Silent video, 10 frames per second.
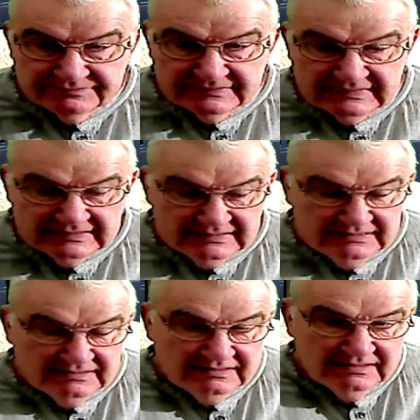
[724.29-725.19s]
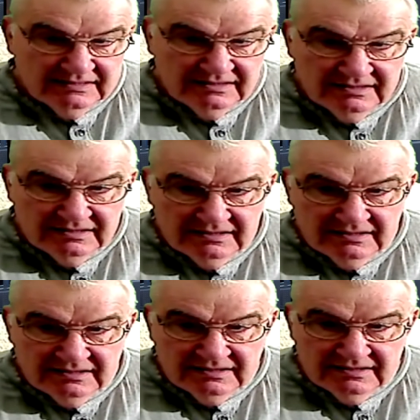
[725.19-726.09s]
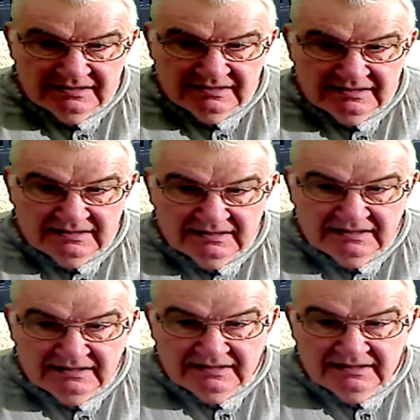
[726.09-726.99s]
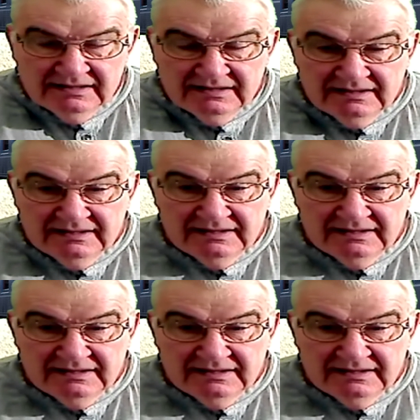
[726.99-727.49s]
[no speech]